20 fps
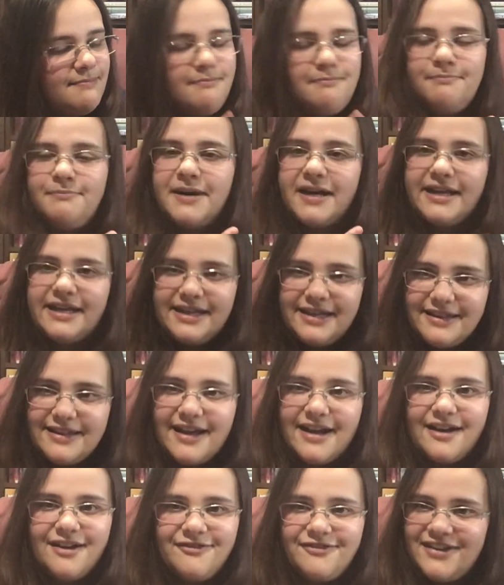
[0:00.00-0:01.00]
but here they
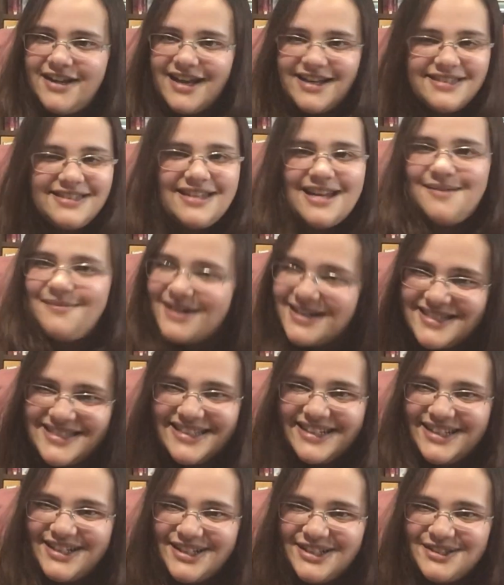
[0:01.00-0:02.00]
are for next time I
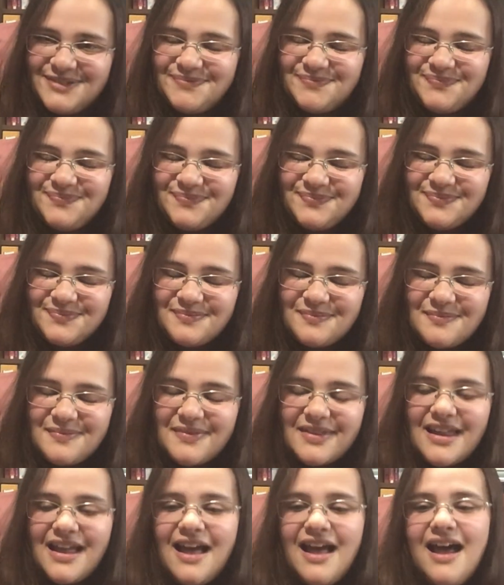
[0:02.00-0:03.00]
see you.
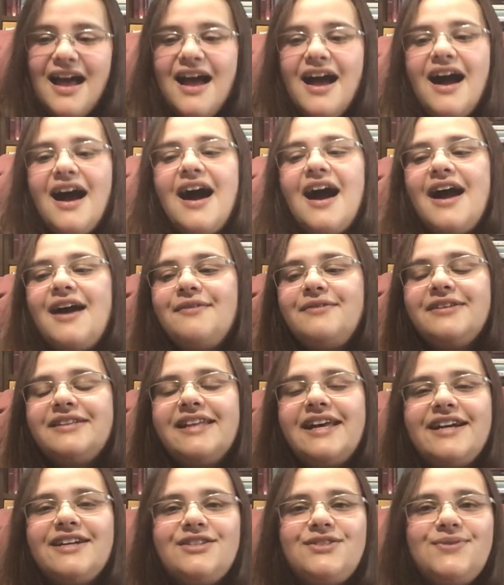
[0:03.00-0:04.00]
I would
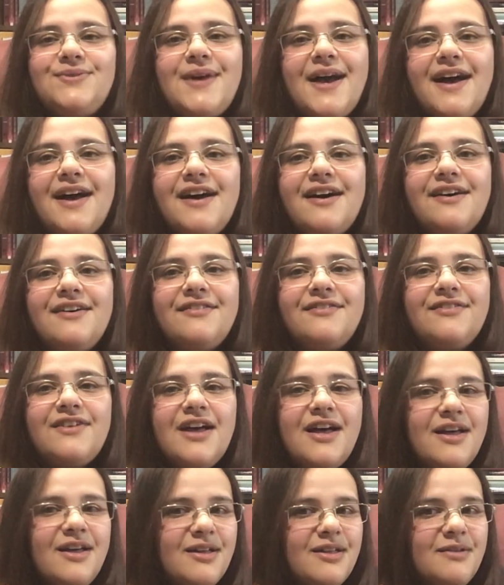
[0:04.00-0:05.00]
like to have
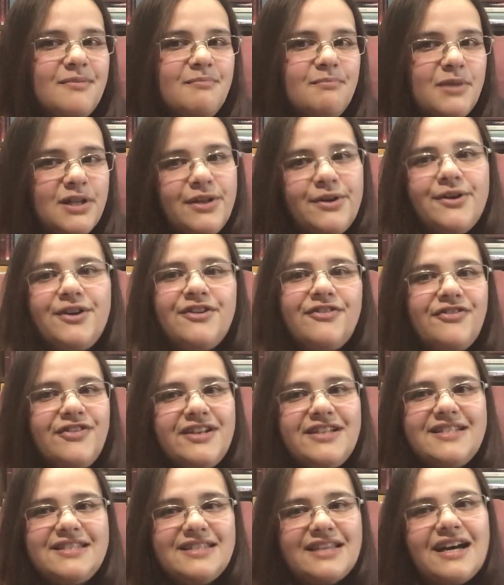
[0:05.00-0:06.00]
Maloka Free
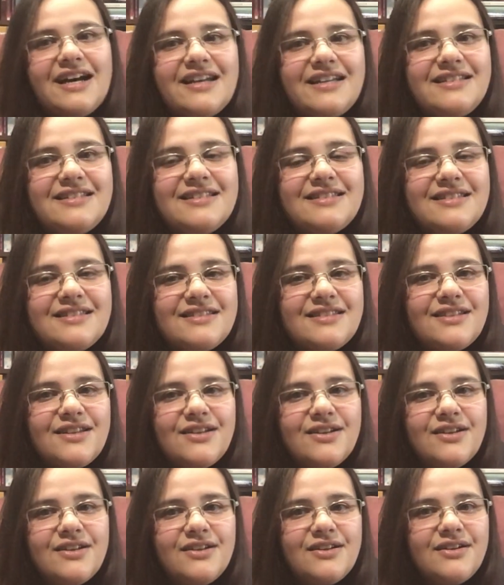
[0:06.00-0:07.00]
Designs
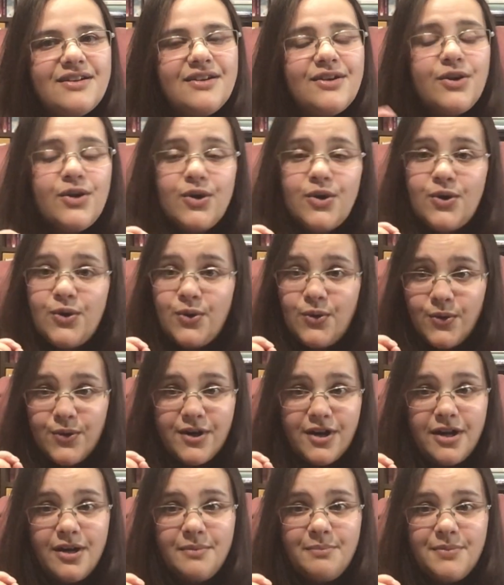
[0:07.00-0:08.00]
caught
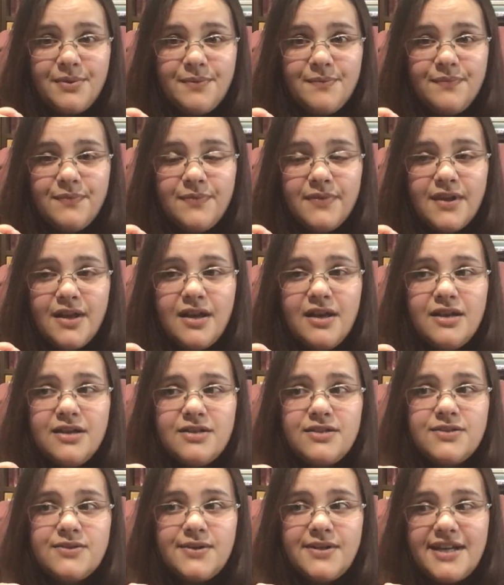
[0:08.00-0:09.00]
up.
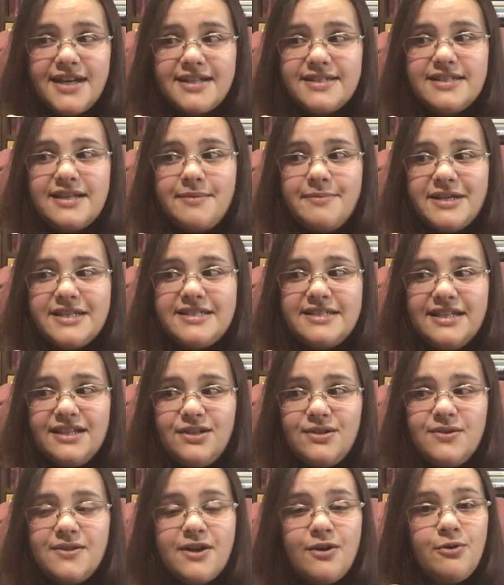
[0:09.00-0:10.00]
So next time I see
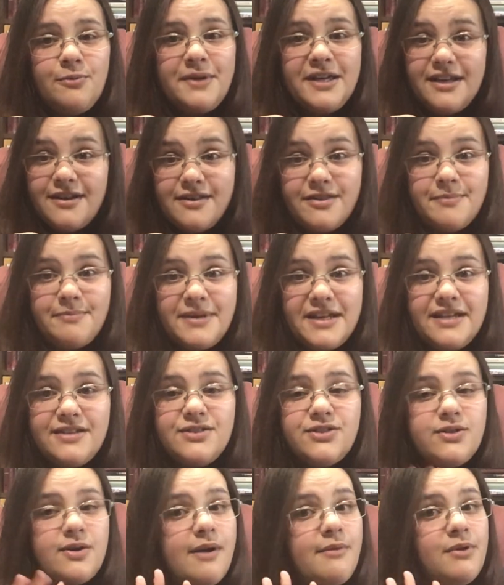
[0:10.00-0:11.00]
you, there will be another piece.
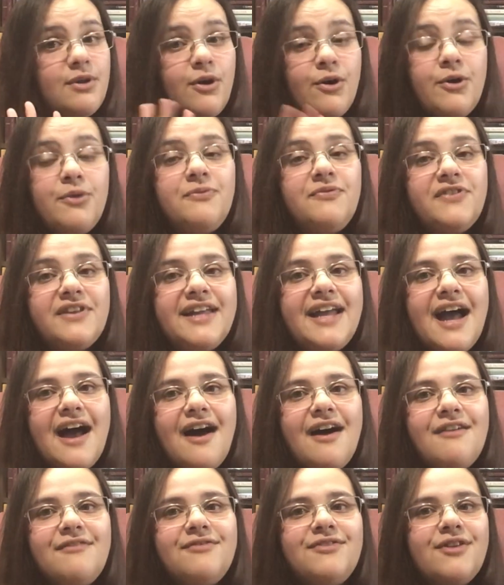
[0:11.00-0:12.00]
So I will hopefully
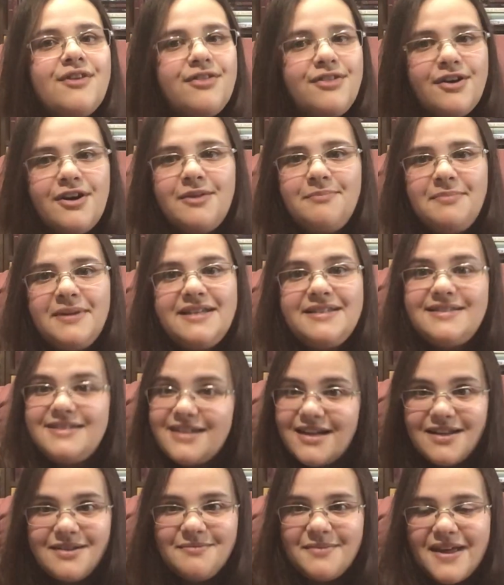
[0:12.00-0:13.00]
have the third piece
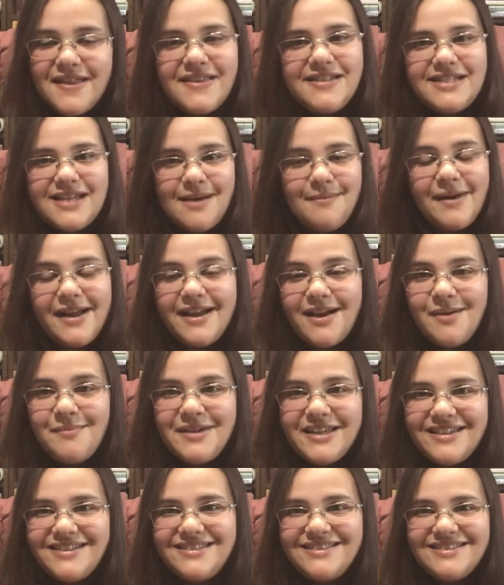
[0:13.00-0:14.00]
done by the time I come
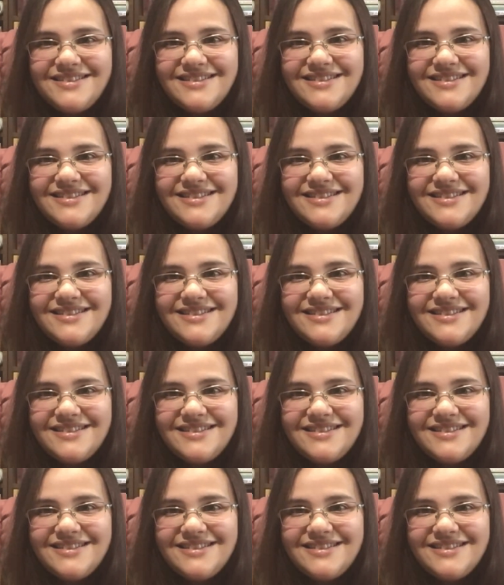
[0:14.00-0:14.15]
in,